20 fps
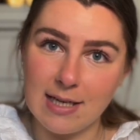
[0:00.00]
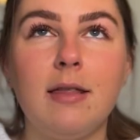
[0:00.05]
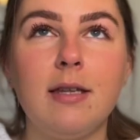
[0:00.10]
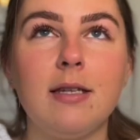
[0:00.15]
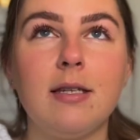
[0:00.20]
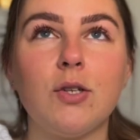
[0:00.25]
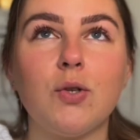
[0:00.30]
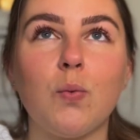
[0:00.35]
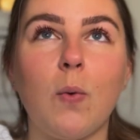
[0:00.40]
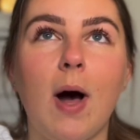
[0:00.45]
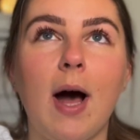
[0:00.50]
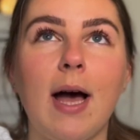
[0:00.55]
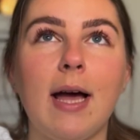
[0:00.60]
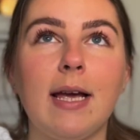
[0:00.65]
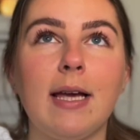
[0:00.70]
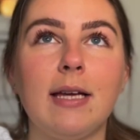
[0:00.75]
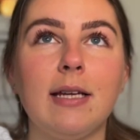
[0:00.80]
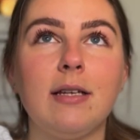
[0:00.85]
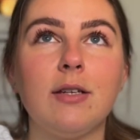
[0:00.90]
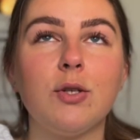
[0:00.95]
This is why
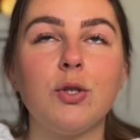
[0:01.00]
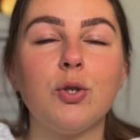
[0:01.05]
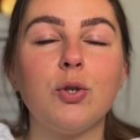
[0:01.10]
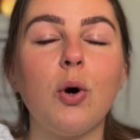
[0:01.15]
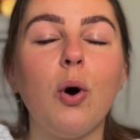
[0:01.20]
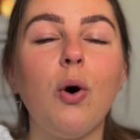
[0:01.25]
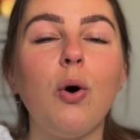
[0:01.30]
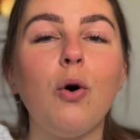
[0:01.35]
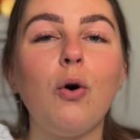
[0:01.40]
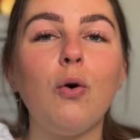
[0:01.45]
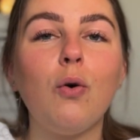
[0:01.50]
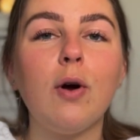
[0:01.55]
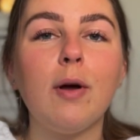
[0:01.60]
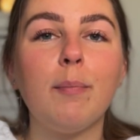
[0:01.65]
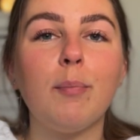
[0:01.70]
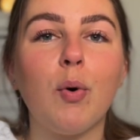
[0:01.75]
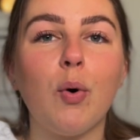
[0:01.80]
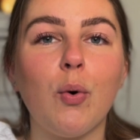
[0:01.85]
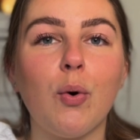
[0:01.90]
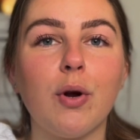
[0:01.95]
it's so
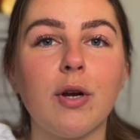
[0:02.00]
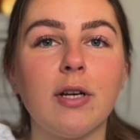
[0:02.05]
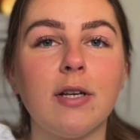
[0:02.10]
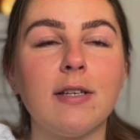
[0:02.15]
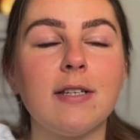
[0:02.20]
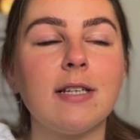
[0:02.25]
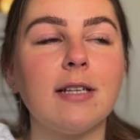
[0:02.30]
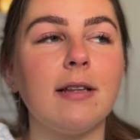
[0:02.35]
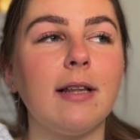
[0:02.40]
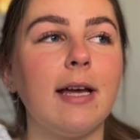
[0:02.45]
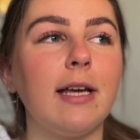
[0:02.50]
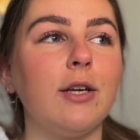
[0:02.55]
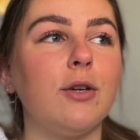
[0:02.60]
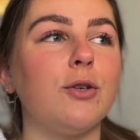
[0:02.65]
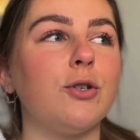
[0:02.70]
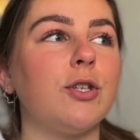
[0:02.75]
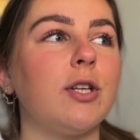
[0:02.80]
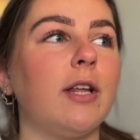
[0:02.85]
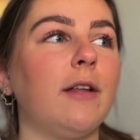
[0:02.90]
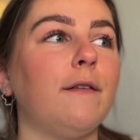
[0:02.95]
important to let
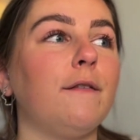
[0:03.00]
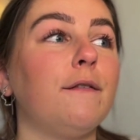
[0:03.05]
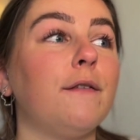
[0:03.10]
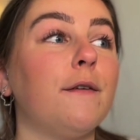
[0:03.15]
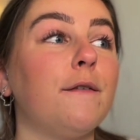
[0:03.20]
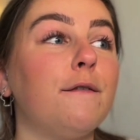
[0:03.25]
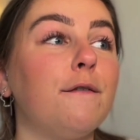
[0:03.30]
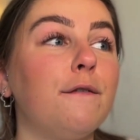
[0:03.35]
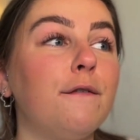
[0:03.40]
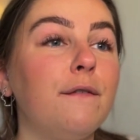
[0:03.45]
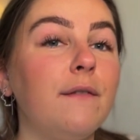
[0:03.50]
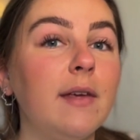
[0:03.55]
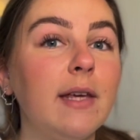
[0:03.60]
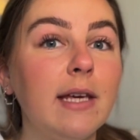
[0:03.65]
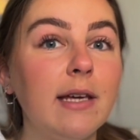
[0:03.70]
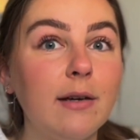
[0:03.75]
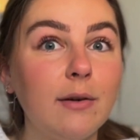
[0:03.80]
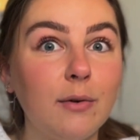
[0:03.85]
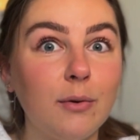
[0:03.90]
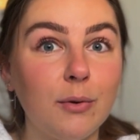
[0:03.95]
yourself
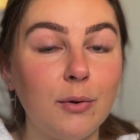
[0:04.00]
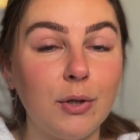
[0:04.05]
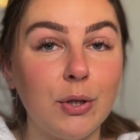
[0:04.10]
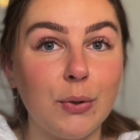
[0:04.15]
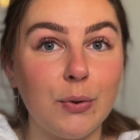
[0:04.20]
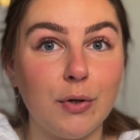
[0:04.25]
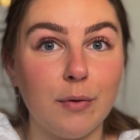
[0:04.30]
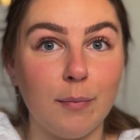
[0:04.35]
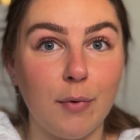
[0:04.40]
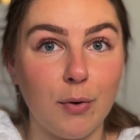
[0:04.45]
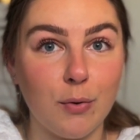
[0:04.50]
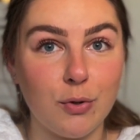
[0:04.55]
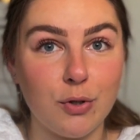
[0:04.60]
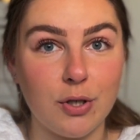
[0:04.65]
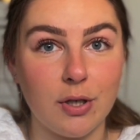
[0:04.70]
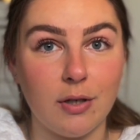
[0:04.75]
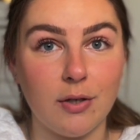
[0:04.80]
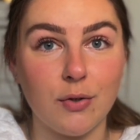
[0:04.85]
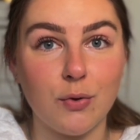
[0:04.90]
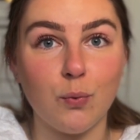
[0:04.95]
feel your
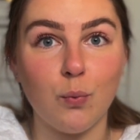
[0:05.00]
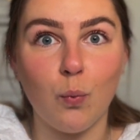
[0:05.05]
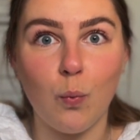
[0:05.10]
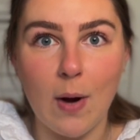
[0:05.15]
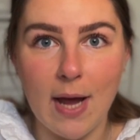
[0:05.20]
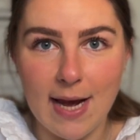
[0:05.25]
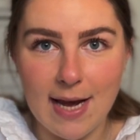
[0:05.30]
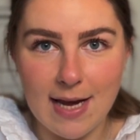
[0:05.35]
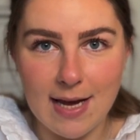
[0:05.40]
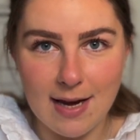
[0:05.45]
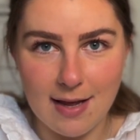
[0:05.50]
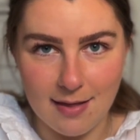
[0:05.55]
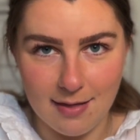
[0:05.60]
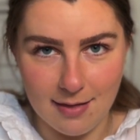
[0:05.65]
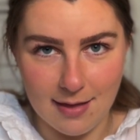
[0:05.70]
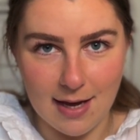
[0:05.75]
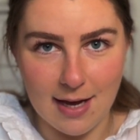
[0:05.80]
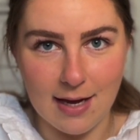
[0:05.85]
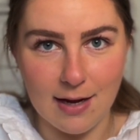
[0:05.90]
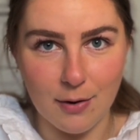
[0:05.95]
emotions when
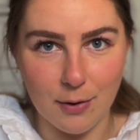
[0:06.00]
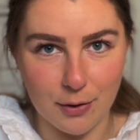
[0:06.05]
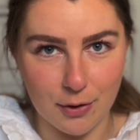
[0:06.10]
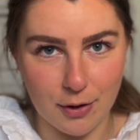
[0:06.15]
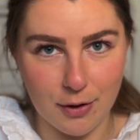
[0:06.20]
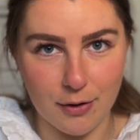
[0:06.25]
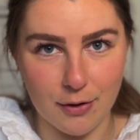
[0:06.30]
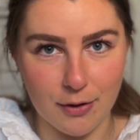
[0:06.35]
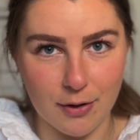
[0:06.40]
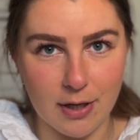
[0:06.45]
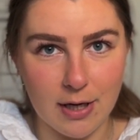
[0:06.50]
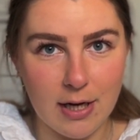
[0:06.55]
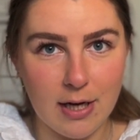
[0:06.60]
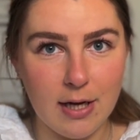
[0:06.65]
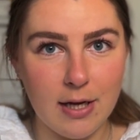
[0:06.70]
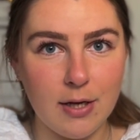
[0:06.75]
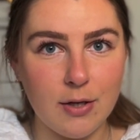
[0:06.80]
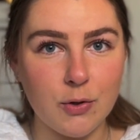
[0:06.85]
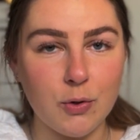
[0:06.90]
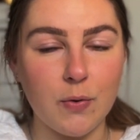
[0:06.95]
they occur,
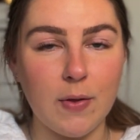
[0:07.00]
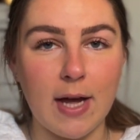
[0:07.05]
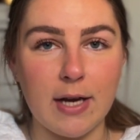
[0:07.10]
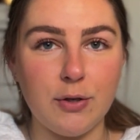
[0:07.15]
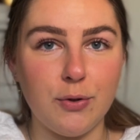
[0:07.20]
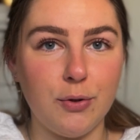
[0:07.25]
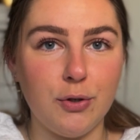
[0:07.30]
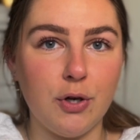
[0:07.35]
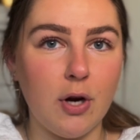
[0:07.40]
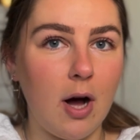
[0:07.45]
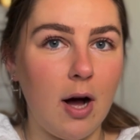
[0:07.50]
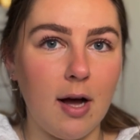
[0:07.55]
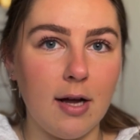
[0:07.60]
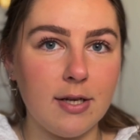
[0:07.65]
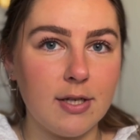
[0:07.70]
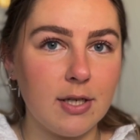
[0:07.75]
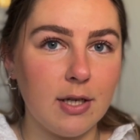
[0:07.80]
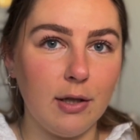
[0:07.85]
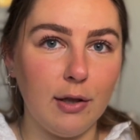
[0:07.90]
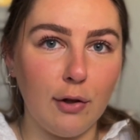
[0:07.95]
so that you're
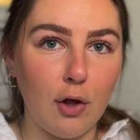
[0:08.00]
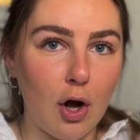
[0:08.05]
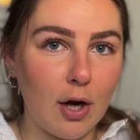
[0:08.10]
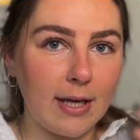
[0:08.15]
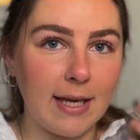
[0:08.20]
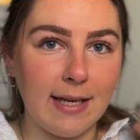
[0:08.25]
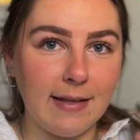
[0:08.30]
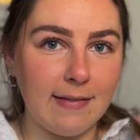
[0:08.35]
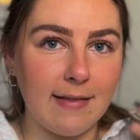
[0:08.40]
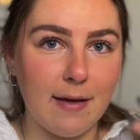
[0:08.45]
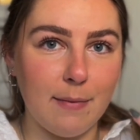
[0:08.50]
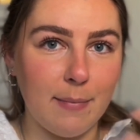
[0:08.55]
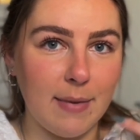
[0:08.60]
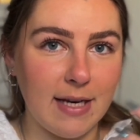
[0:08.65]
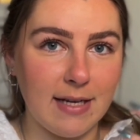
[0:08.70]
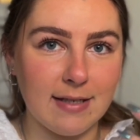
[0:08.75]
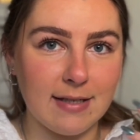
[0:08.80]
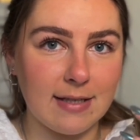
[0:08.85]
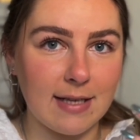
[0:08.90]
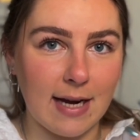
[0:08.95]
not locking them
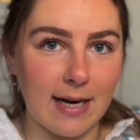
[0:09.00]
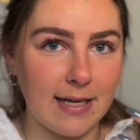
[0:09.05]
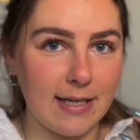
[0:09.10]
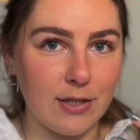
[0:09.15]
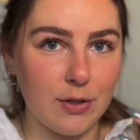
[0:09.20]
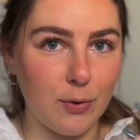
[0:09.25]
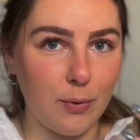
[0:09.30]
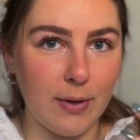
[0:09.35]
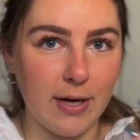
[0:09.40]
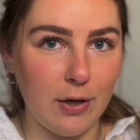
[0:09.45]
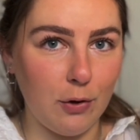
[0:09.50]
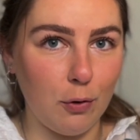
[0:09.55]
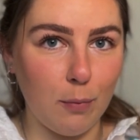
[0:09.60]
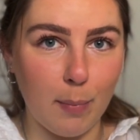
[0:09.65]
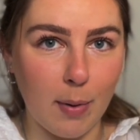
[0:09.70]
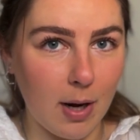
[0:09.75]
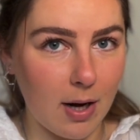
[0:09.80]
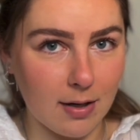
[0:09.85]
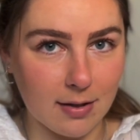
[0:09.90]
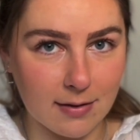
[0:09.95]
inside your inner
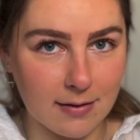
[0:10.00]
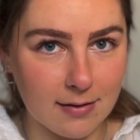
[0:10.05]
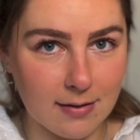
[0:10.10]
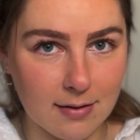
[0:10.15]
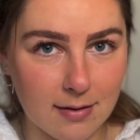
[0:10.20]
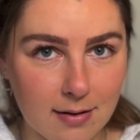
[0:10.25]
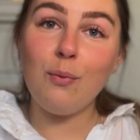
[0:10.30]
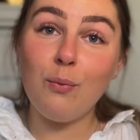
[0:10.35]
box.